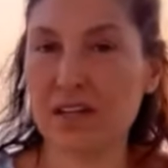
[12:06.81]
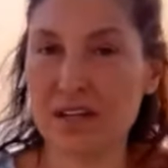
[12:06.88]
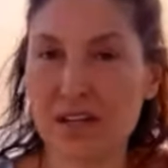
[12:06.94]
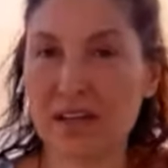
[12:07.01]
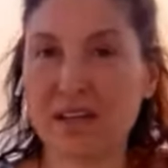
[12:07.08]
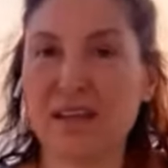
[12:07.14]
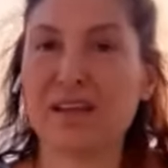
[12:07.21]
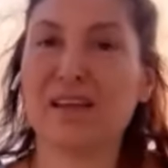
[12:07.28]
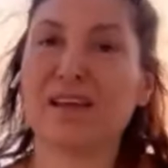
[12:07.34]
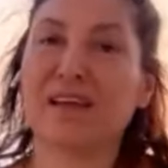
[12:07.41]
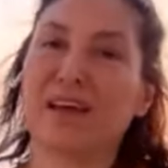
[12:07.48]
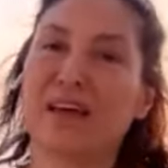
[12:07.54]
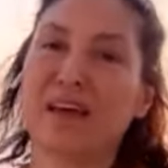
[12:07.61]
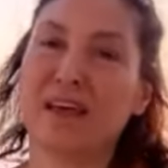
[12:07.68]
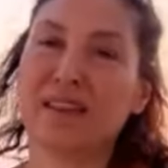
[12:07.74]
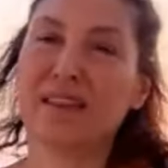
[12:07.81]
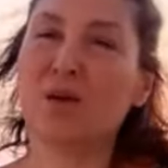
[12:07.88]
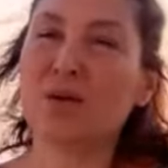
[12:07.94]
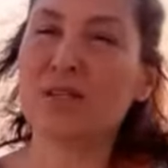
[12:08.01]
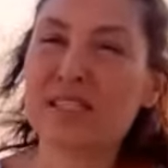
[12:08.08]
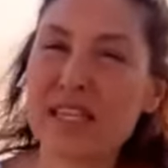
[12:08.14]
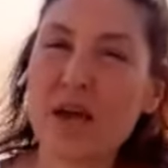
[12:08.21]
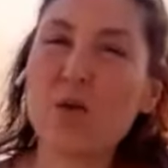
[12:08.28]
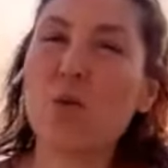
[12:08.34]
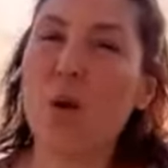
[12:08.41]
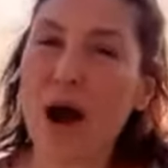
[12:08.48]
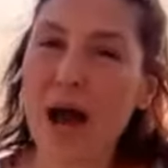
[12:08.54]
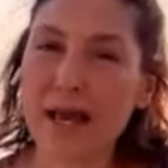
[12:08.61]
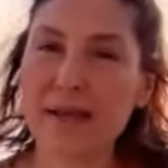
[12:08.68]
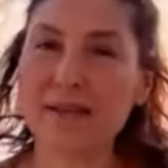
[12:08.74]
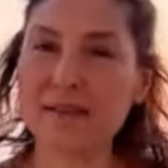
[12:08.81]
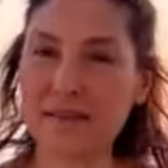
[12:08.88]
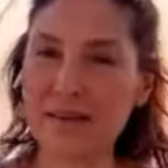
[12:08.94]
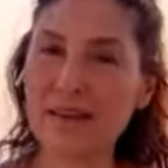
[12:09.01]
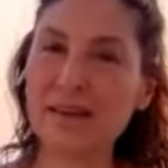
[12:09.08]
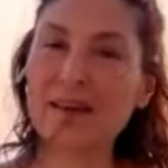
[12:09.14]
They, they will stay white.